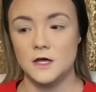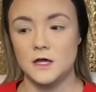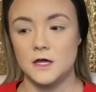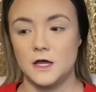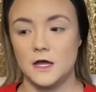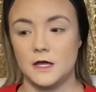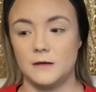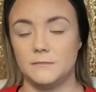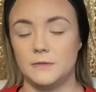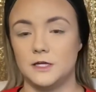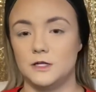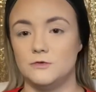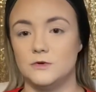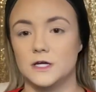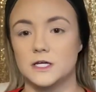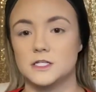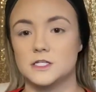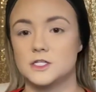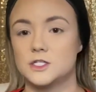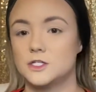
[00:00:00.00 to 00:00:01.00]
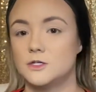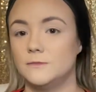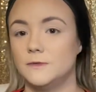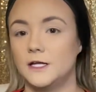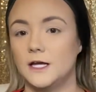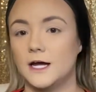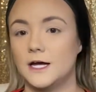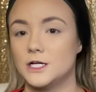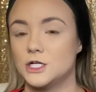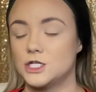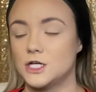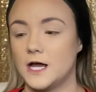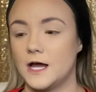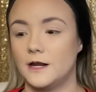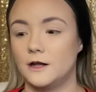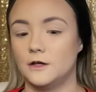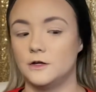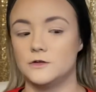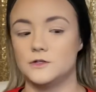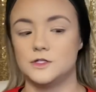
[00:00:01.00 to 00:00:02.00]
But you get so many
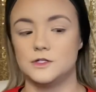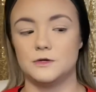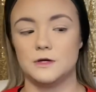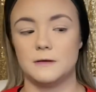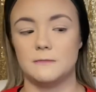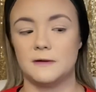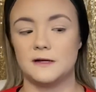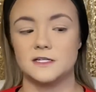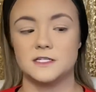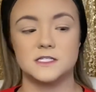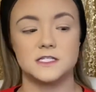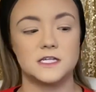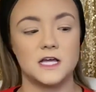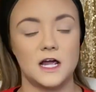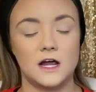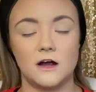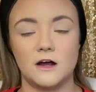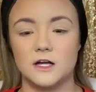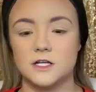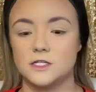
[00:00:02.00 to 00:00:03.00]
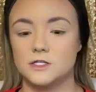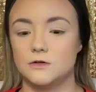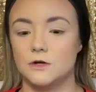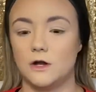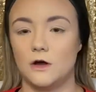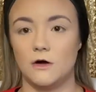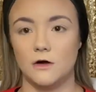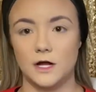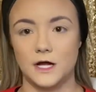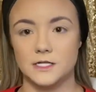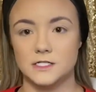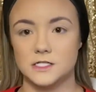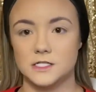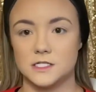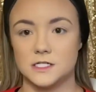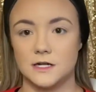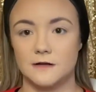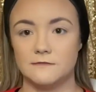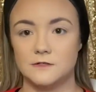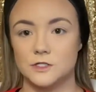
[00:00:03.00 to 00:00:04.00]
eyeshadows, you get mascaras, you get all kinds of
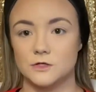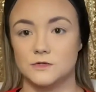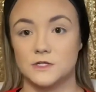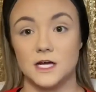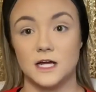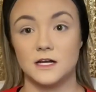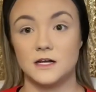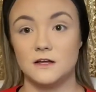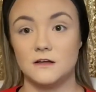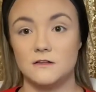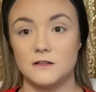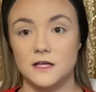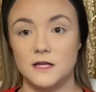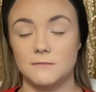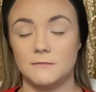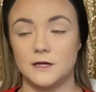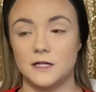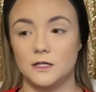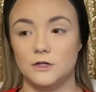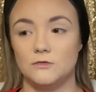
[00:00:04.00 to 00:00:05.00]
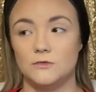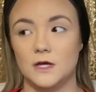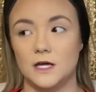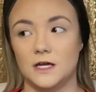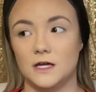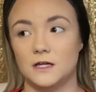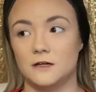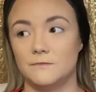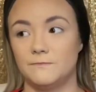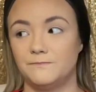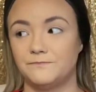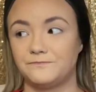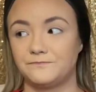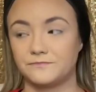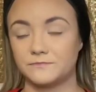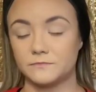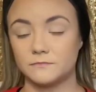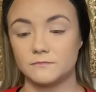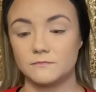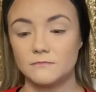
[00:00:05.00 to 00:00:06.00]
stuff. So technically, I mean, you get
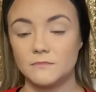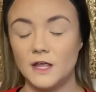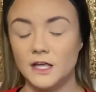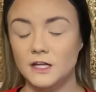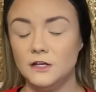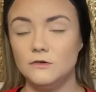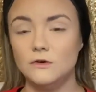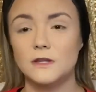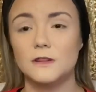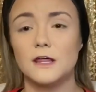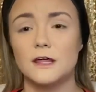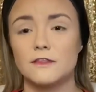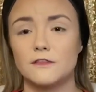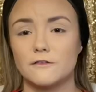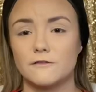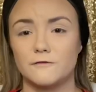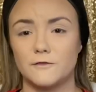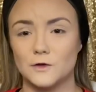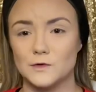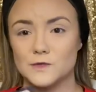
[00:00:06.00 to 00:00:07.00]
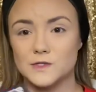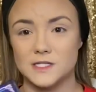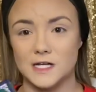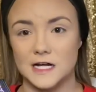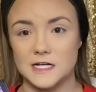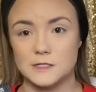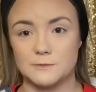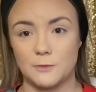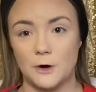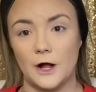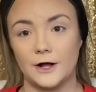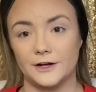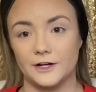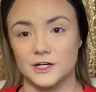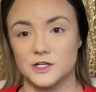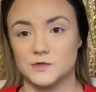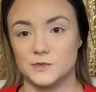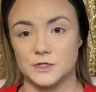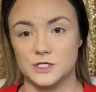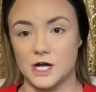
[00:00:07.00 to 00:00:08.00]
And you get like the full size
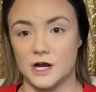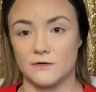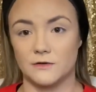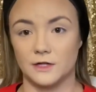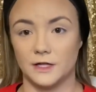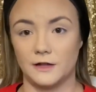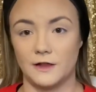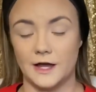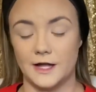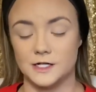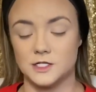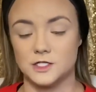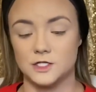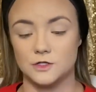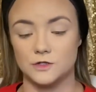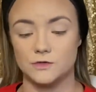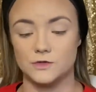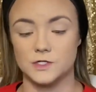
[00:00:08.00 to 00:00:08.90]
products, which I really like too.